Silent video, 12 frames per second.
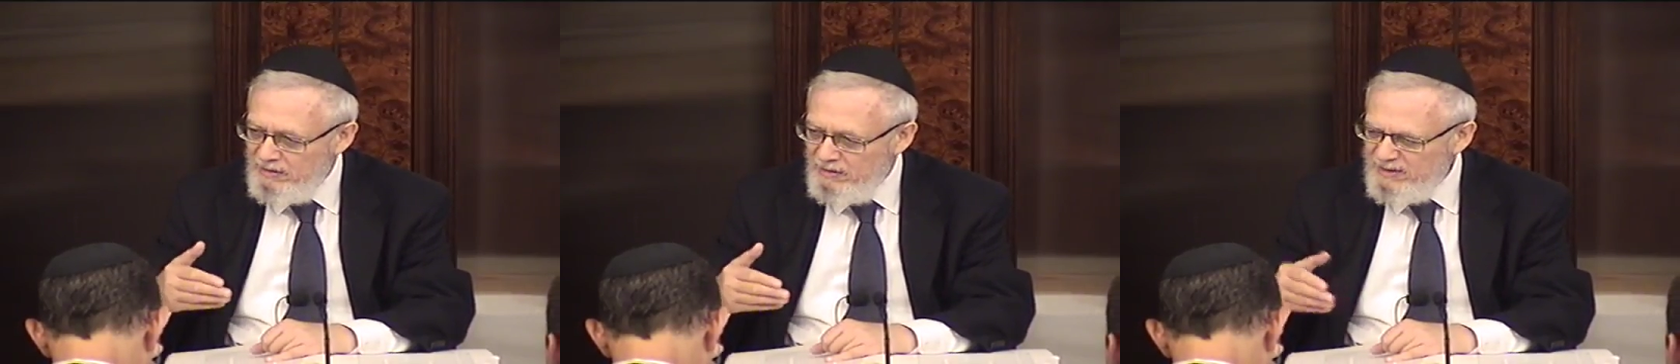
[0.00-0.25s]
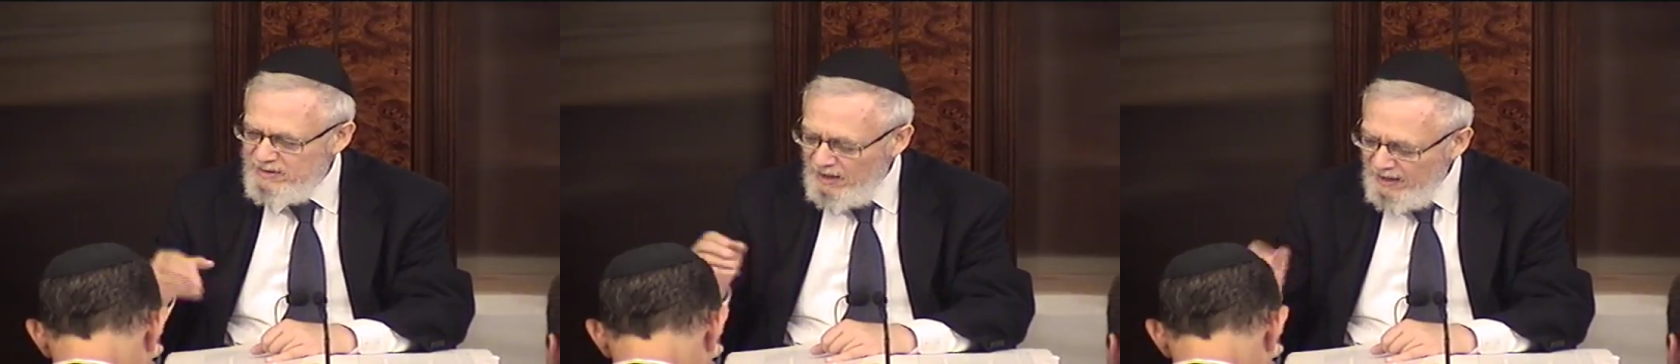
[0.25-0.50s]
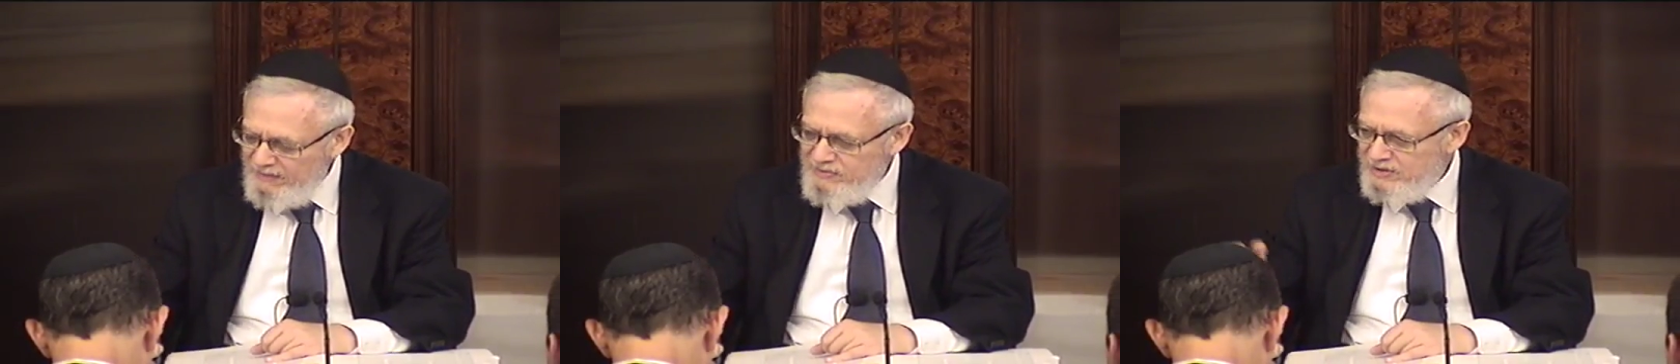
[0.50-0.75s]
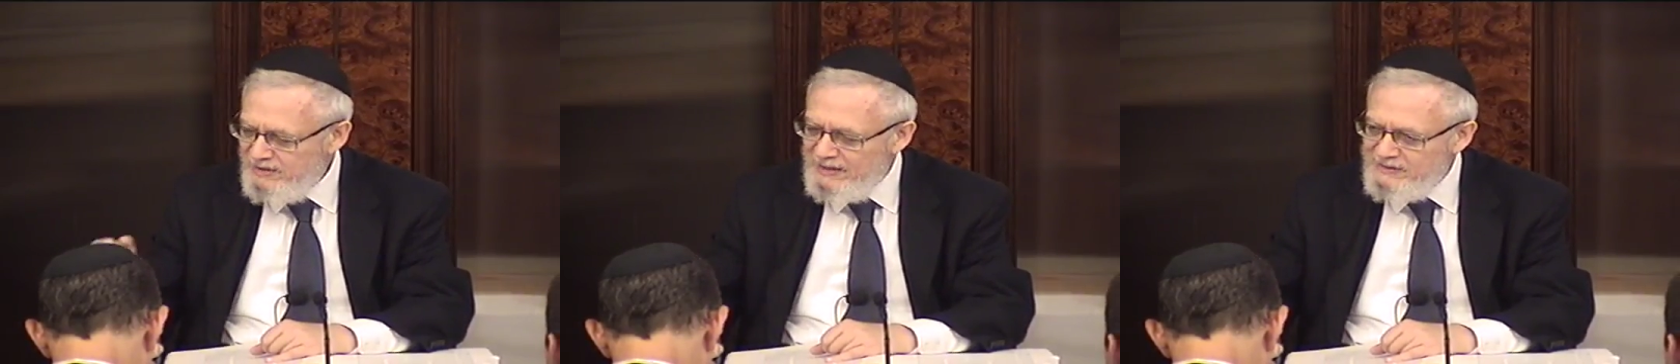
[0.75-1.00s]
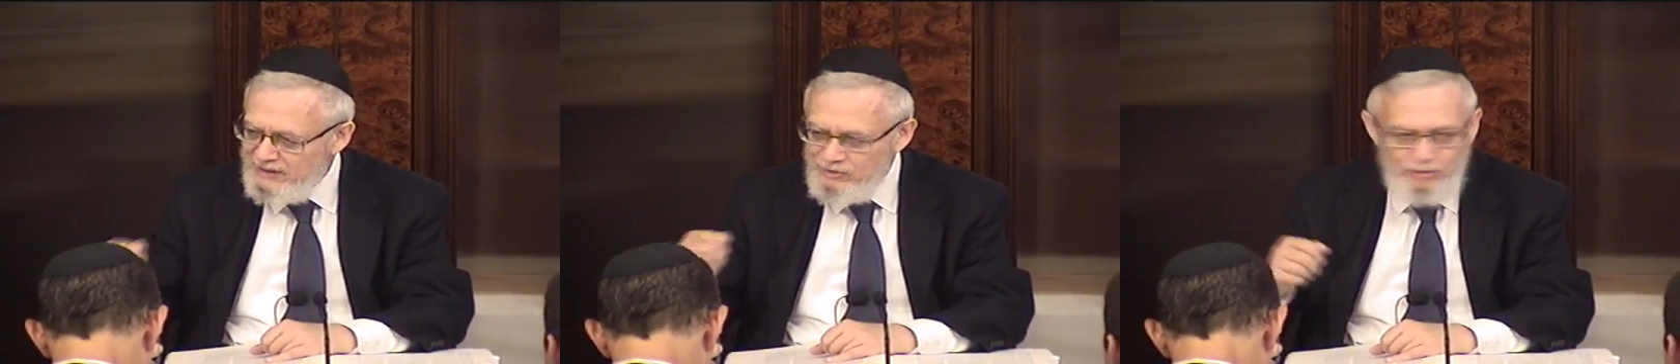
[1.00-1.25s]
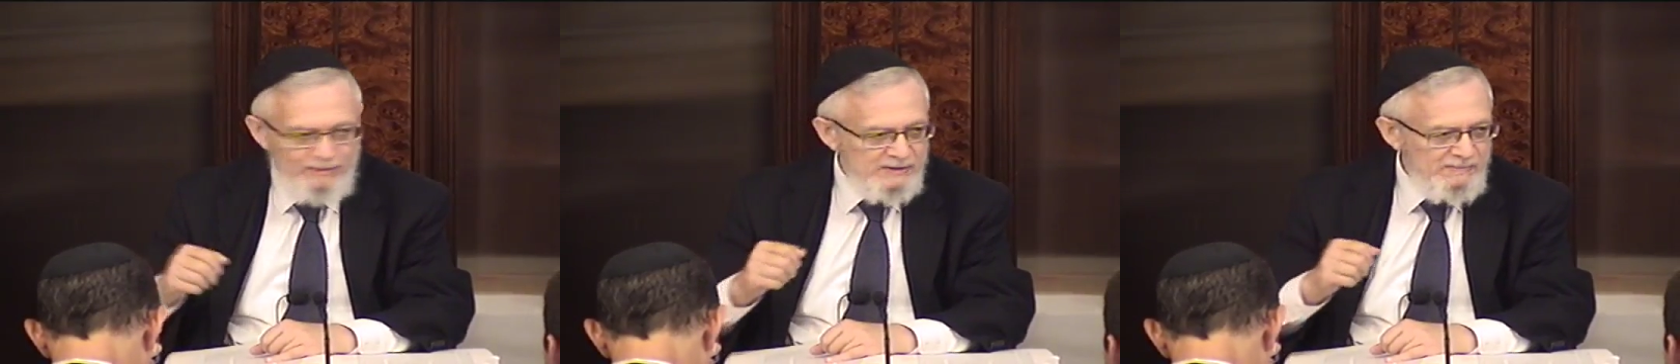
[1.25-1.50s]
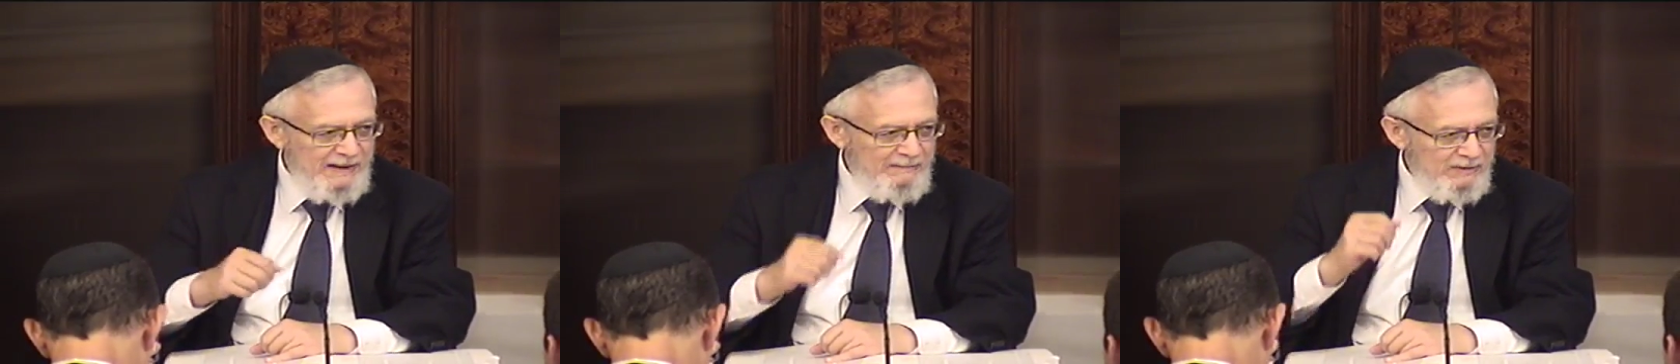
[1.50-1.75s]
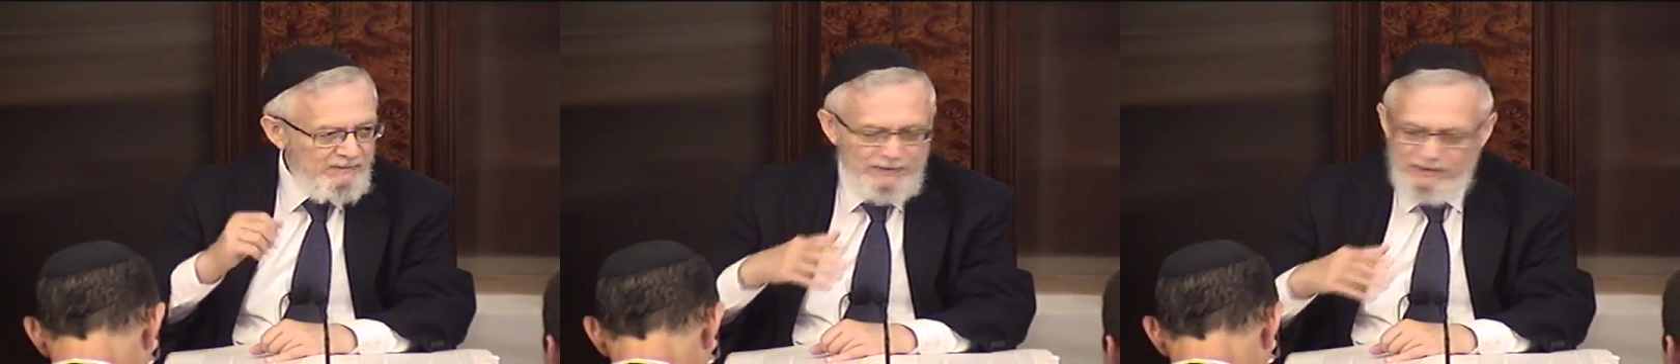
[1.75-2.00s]
Tithes, he takes that truma as payment
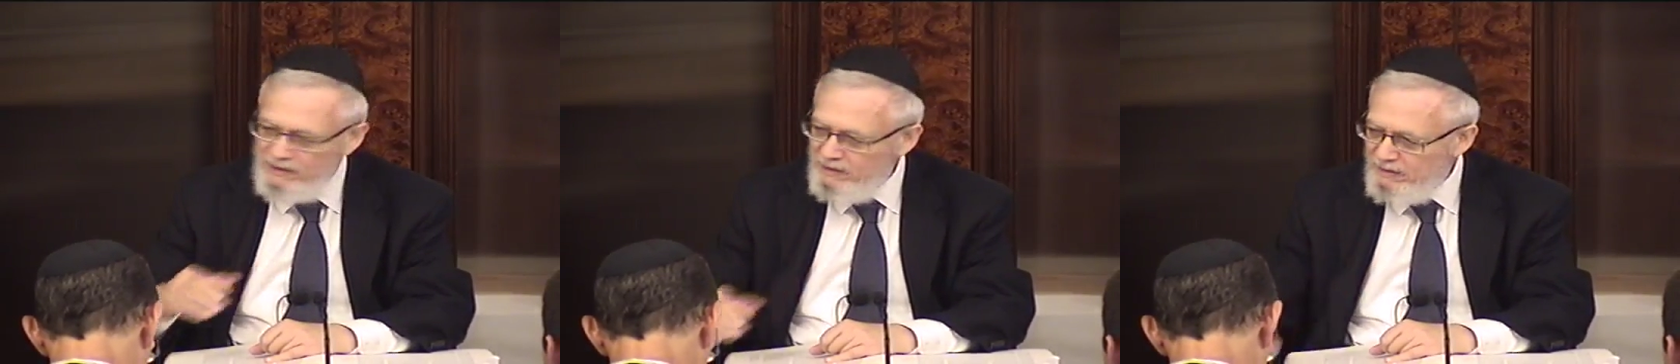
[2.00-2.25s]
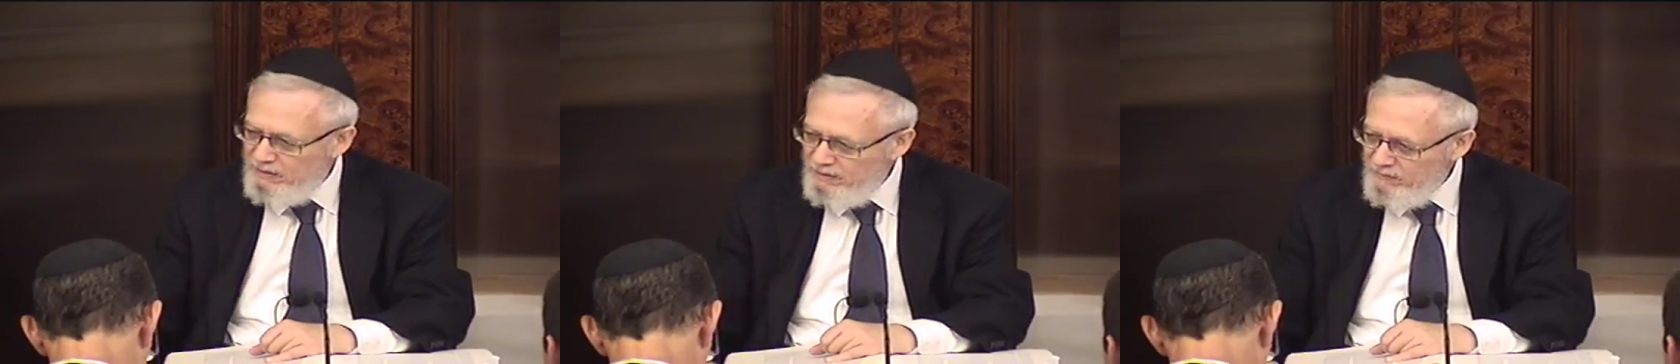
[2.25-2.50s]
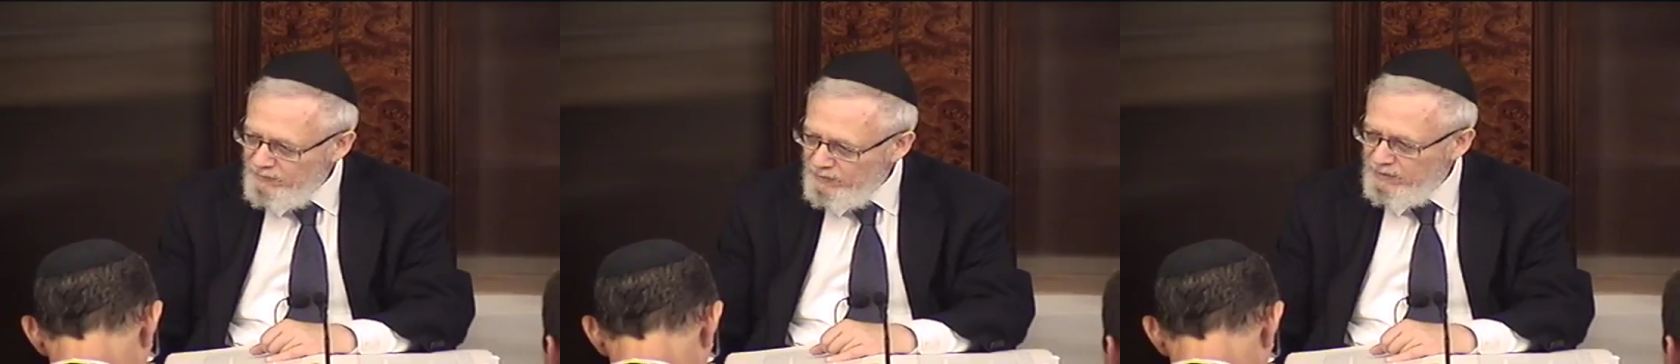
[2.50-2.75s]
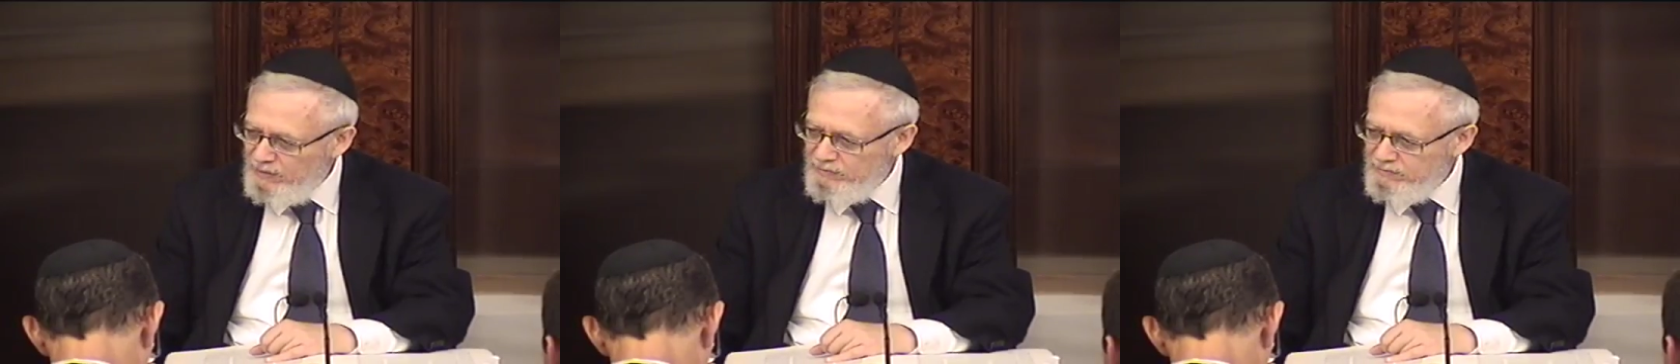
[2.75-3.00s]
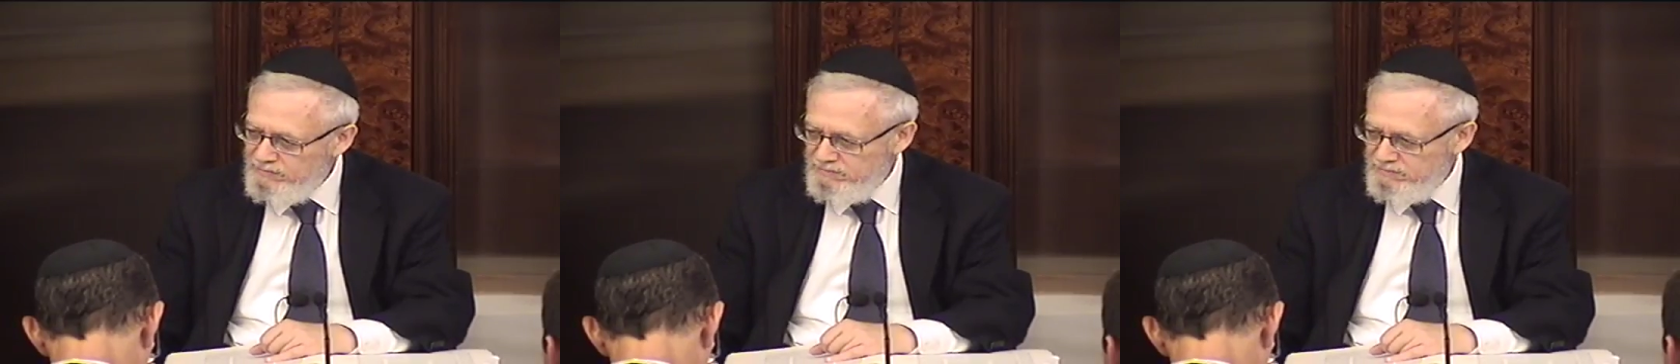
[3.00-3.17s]
for the, for the loan.